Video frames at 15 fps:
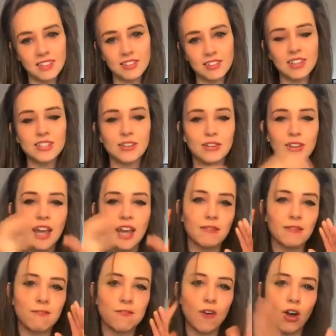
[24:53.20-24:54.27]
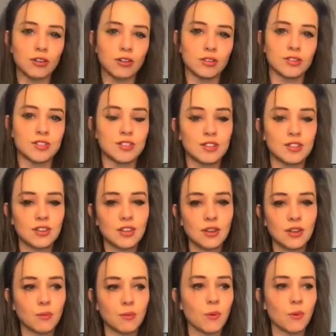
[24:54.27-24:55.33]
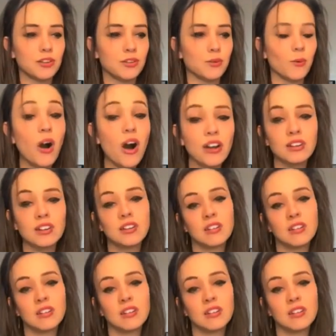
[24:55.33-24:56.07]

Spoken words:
You need to get in focus what you want.